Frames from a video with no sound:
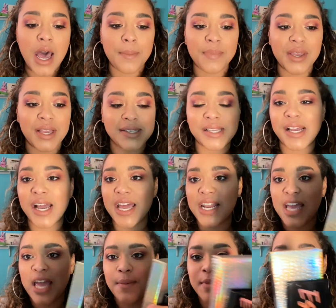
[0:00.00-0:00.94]
because it kind
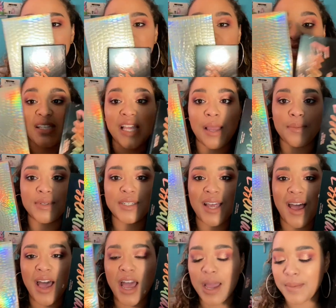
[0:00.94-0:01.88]
of came in at the same
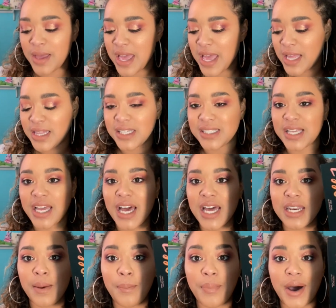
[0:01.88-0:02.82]
time. This I
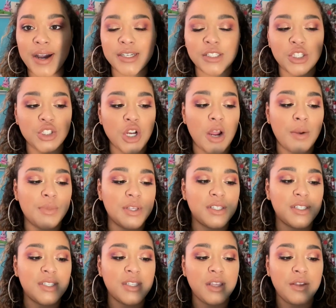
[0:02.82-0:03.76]
got in a BoxyCharm.
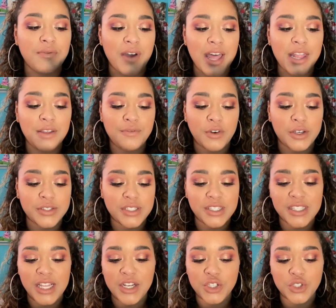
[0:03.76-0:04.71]
This is the Violet Voss
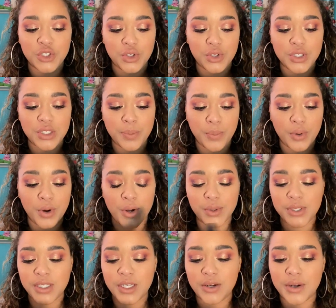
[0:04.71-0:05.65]
Essentials
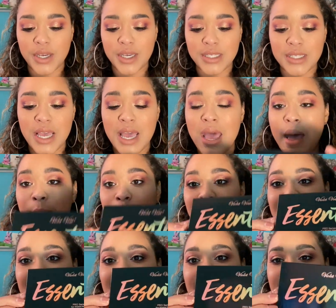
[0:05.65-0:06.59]
Pro Series
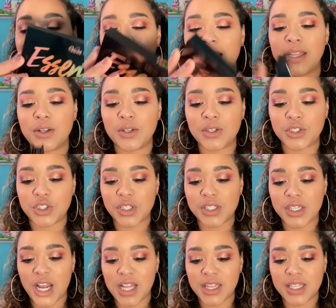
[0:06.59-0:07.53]
palette. I literally
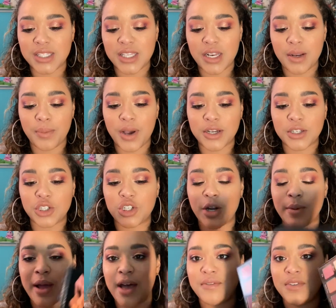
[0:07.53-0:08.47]
just got this in a
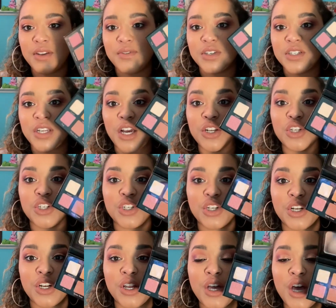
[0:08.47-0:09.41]
BoxyCharm, haven't even touched
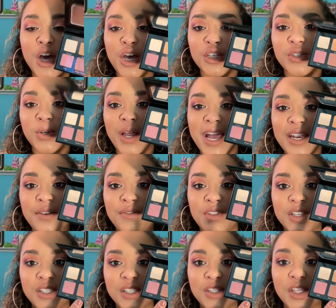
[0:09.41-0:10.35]
her. So kind of
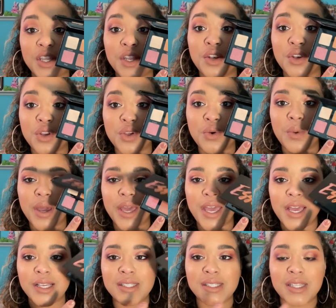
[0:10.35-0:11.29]
this is the
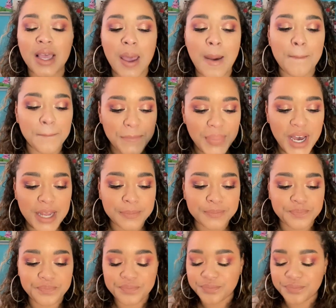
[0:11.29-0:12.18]
newest, but